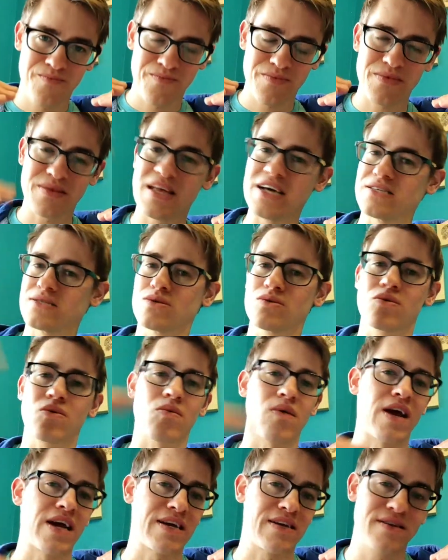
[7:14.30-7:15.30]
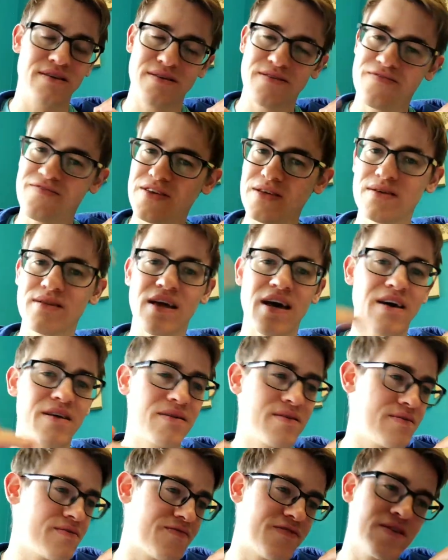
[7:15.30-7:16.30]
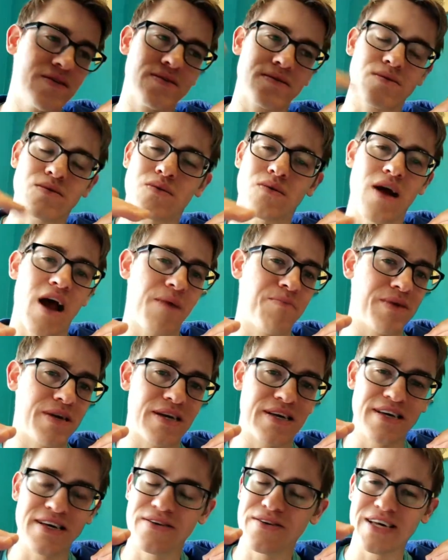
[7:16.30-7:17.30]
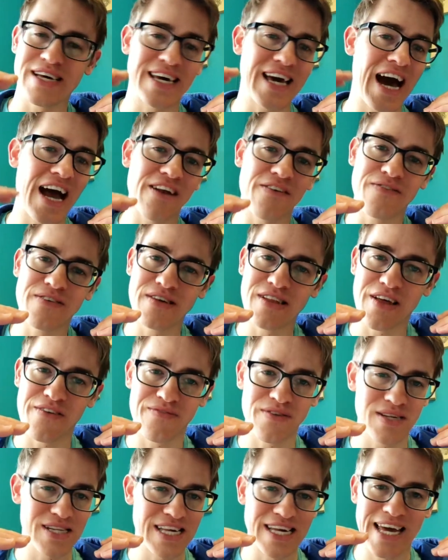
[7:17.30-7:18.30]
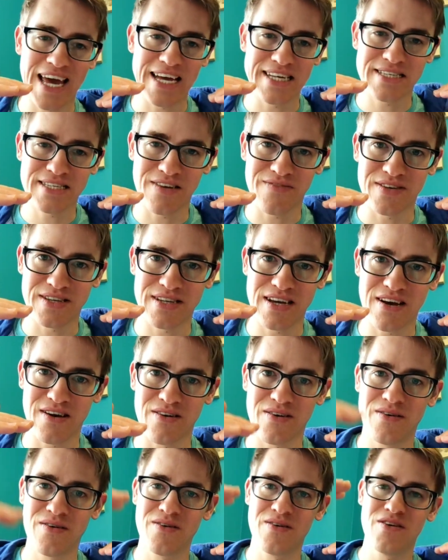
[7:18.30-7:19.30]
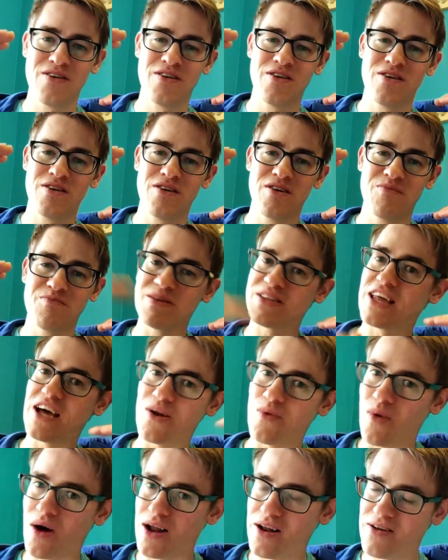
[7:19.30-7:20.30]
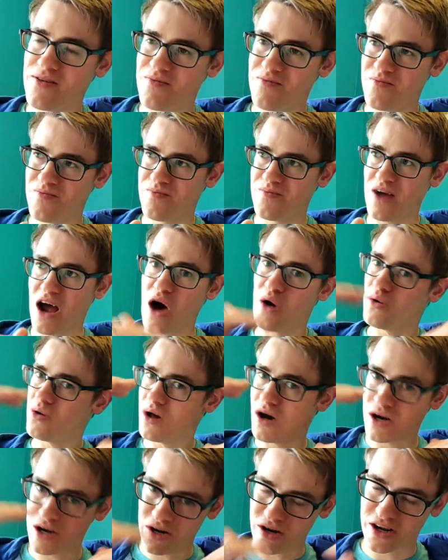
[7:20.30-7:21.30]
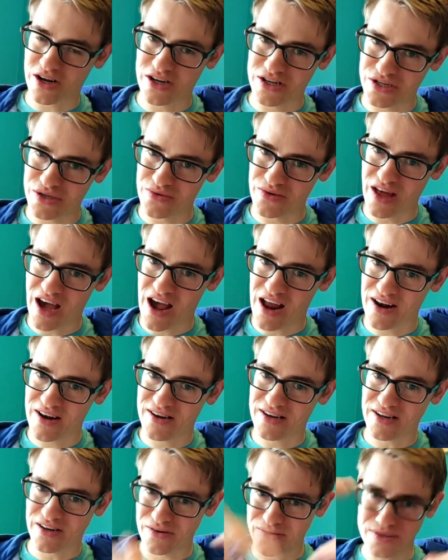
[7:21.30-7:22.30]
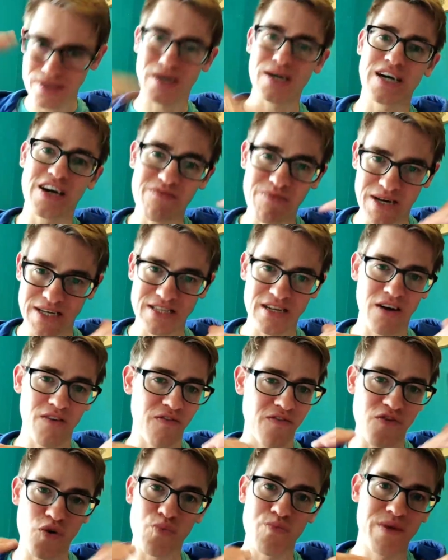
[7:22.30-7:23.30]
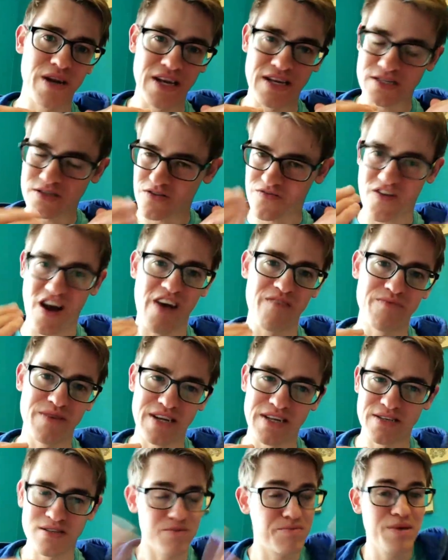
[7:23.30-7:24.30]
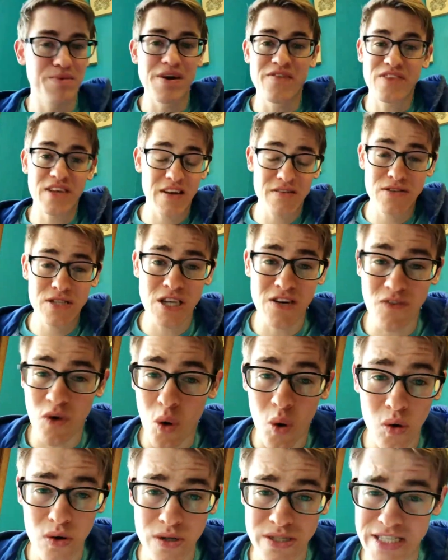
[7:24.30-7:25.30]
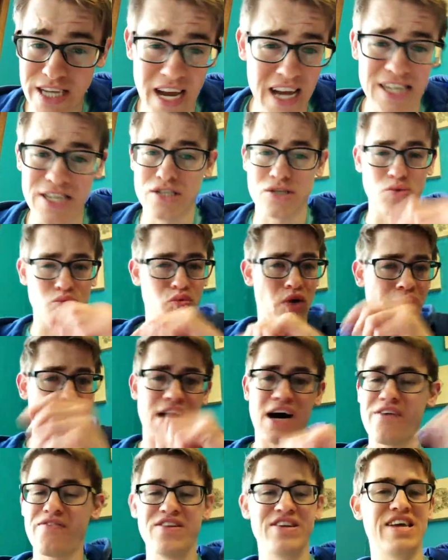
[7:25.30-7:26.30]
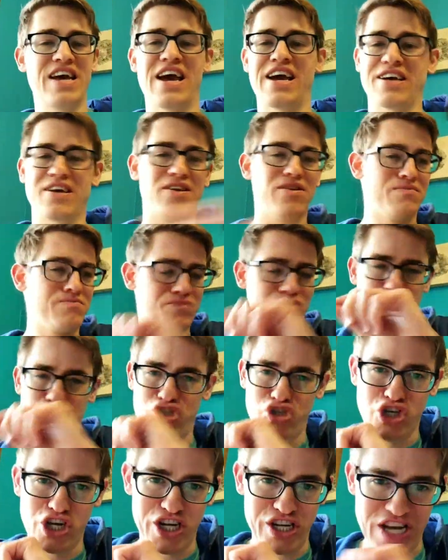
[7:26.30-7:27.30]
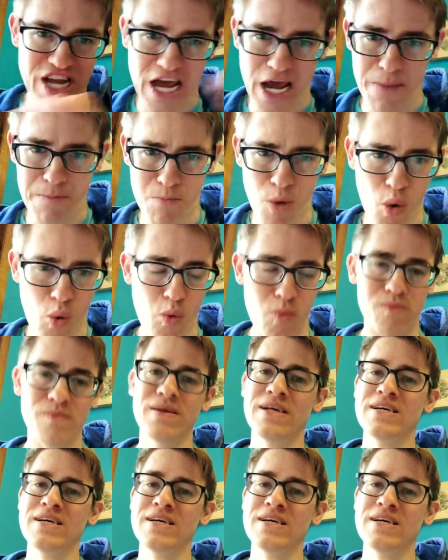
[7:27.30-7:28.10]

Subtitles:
that's great. Feel crappy. You got to feel that feeling. You can't stuff it down. But then what? How long are you going to do that? So I'll give myself a few minutes or 5 minutes. Maybe you have to give yourself a whole day just to write off the day, shit day, boom,